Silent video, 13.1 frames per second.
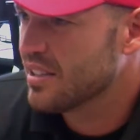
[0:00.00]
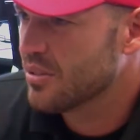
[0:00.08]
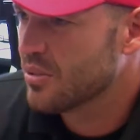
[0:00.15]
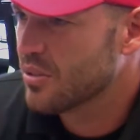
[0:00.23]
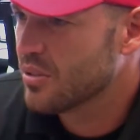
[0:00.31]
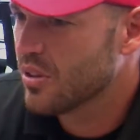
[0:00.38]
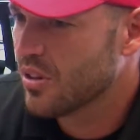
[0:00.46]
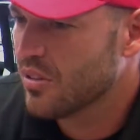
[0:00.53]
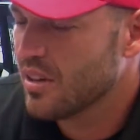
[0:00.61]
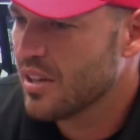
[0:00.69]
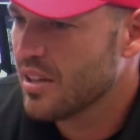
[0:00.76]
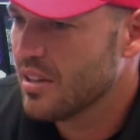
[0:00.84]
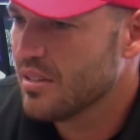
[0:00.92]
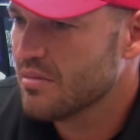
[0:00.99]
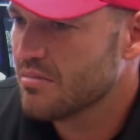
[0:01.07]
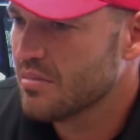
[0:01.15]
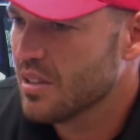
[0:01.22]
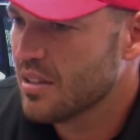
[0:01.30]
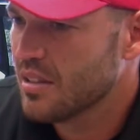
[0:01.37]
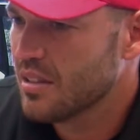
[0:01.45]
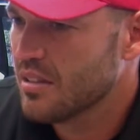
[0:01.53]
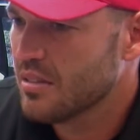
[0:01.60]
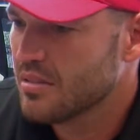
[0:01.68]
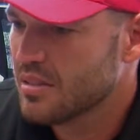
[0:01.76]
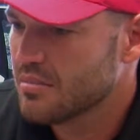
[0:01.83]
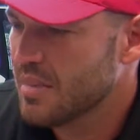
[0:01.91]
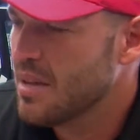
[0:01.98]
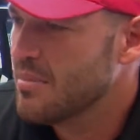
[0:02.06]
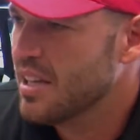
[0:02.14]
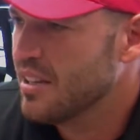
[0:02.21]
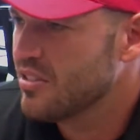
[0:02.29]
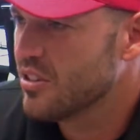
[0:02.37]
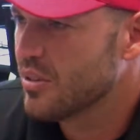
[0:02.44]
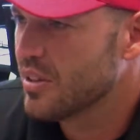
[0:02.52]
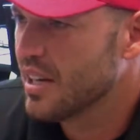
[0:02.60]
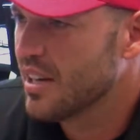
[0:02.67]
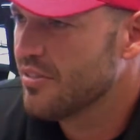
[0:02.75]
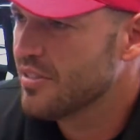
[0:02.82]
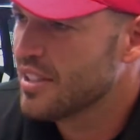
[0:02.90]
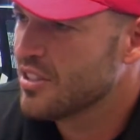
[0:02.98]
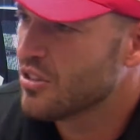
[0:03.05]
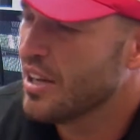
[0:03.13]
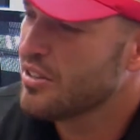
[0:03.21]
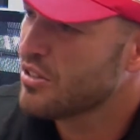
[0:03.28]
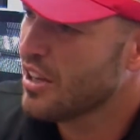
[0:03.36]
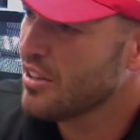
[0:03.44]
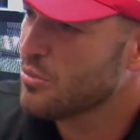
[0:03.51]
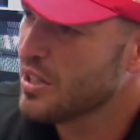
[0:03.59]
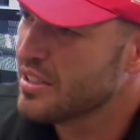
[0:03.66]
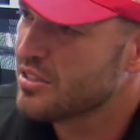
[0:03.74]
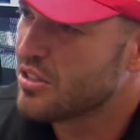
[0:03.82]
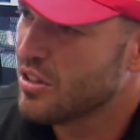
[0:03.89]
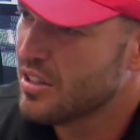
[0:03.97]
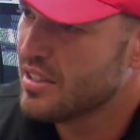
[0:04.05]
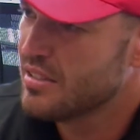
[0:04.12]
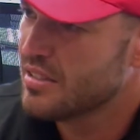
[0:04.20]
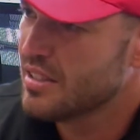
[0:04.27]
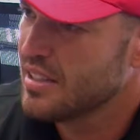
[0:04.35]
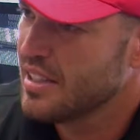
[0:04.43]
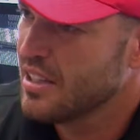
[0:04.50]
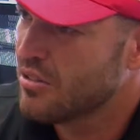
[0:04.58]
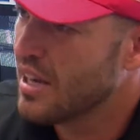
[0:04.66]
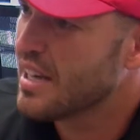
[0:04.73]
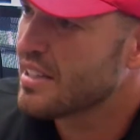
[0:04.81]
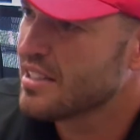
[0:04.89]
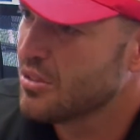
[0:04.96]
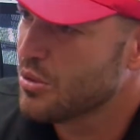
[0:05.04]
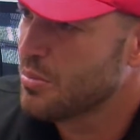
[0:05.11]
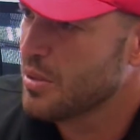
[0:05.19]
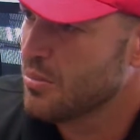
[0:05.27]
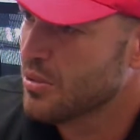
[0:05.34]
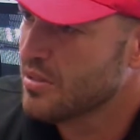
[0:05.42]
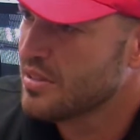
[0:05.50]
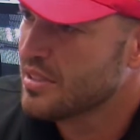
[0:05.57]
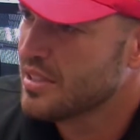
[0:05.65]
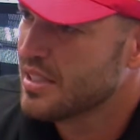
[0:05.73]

There were already M80s going off, and so I went and started interacting with people.